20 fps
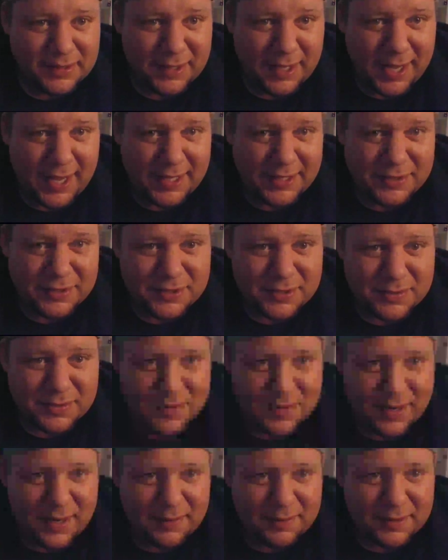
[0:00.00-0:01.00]
And you
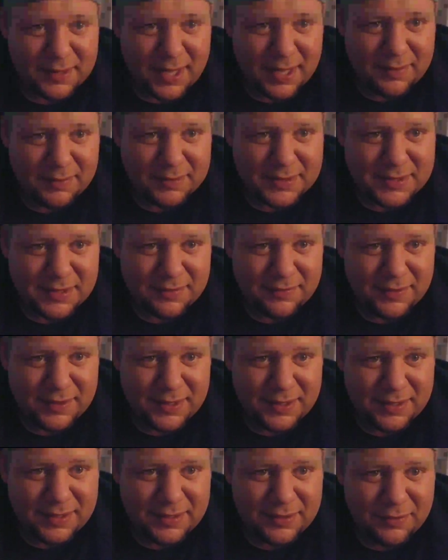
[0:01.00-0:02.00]
subscribe to the cable
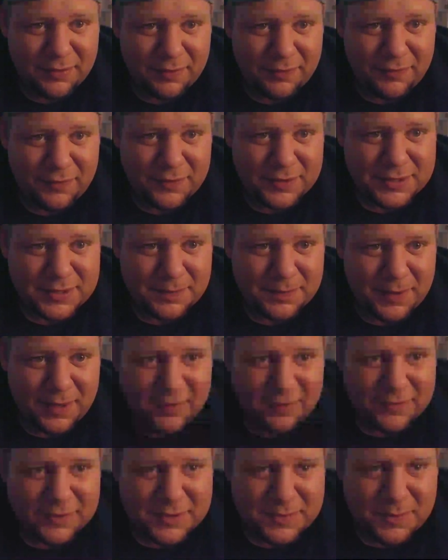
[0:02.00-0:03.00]
TV. You are forced to
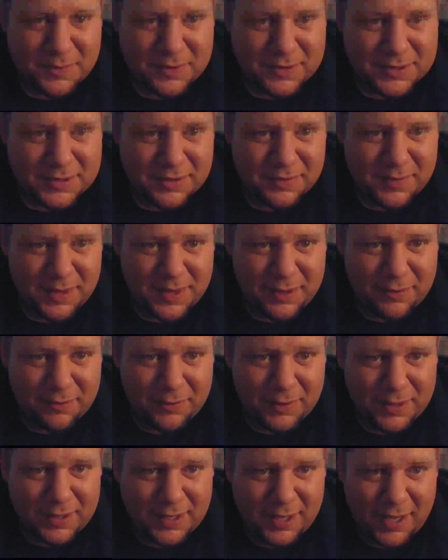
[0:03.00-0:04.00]
pay for sports no matter
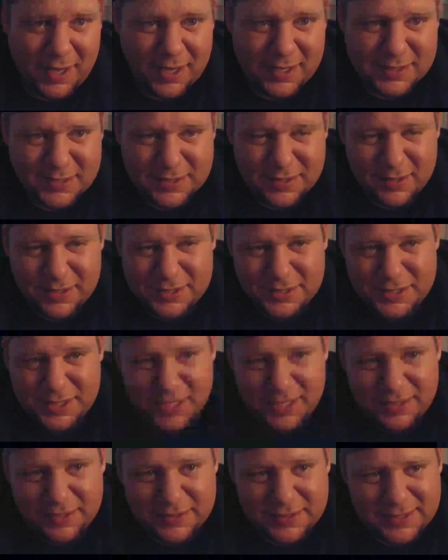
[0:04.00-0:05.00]
what. Highest cost
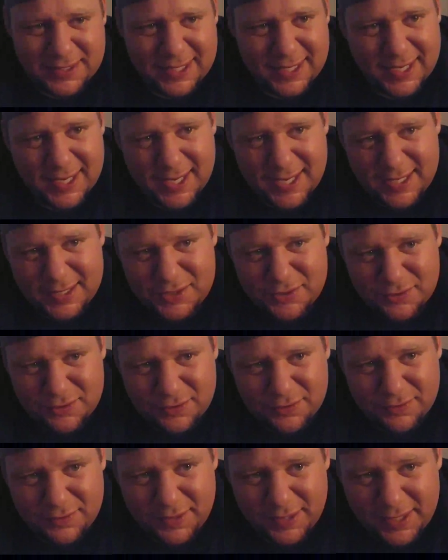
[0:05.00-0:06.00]
channels. Yeah,
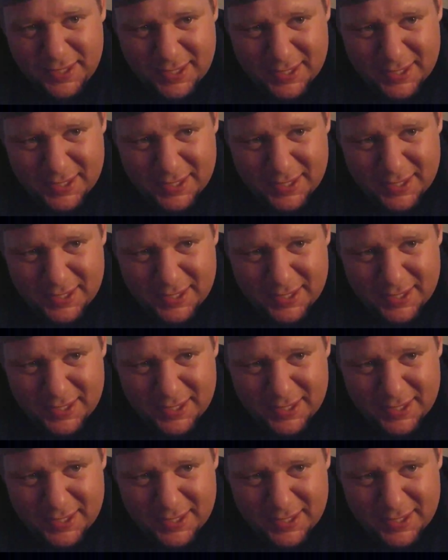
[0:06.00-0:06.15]
true.